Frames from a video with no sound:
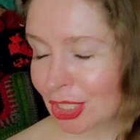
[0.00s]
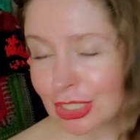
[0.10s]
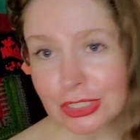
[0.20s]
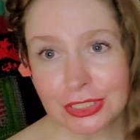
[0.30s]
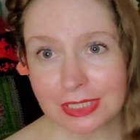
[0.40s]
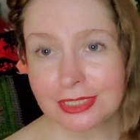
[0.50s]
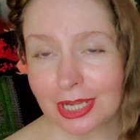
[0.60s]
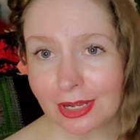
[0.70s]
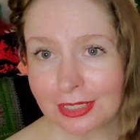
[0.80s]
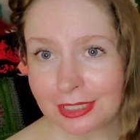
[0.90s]
They're still
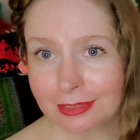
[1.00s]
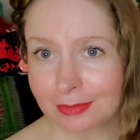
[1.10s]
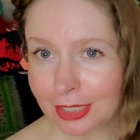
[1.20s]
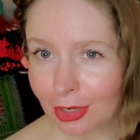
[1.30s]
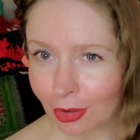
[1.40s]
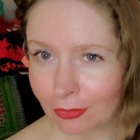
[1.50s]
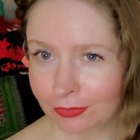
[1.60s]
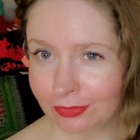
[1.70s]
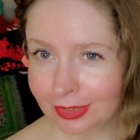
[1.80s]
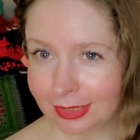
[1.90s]
talking, but
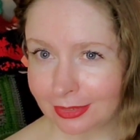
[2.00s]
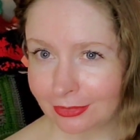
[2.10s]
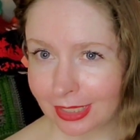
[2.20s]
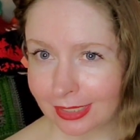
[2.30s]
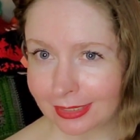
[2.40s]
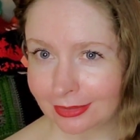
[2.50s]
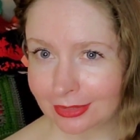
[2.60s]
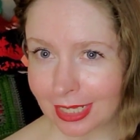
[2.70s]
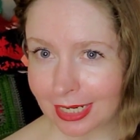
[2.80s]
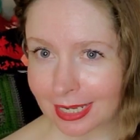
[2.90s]
hopefully you can't hear
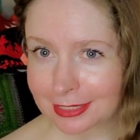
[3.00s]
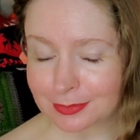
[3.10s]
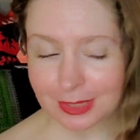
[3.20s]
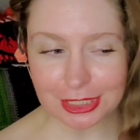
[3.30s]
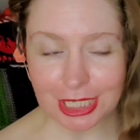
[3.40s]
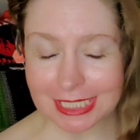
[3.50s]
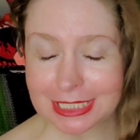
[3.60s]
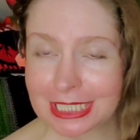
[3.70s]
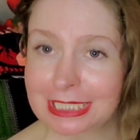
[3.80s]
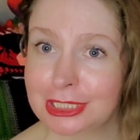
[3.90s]
that as much as
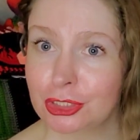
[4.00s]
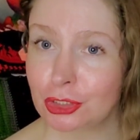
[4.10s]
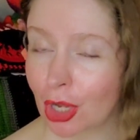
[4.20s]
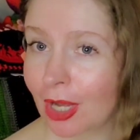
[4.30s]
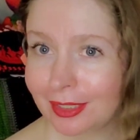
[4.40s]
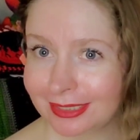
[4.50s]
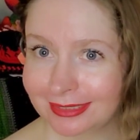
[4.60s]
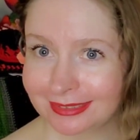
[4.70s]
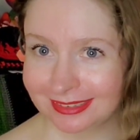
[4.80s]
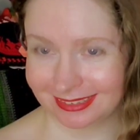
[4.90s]
the
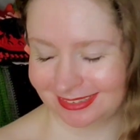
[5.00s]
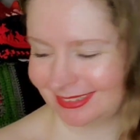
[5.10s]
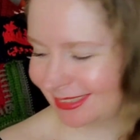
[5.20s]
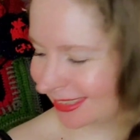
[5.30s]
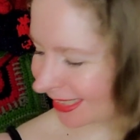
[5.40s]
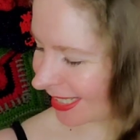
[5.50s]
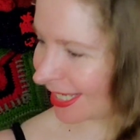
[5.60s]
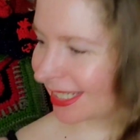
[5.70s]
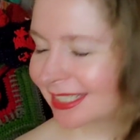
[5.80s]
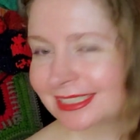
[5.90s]
sawing.
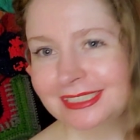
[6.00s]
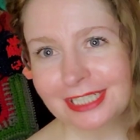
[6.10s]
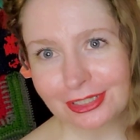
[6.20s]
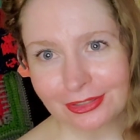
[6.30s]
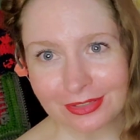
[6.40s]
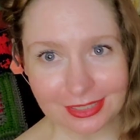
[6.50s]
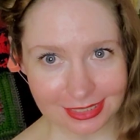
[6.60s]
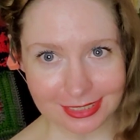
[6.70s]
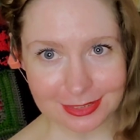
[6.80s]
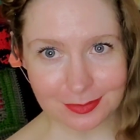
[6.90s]
So the
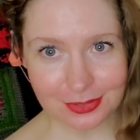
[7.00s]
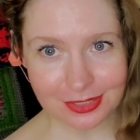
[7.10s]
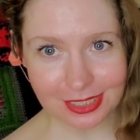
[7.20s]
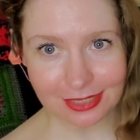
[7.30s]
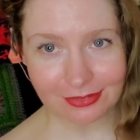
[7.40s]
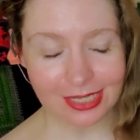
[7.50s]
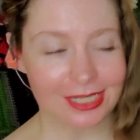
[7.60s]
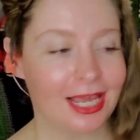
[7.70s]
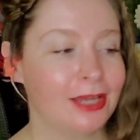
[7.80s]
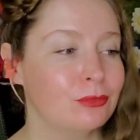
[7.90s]
next book that I read, I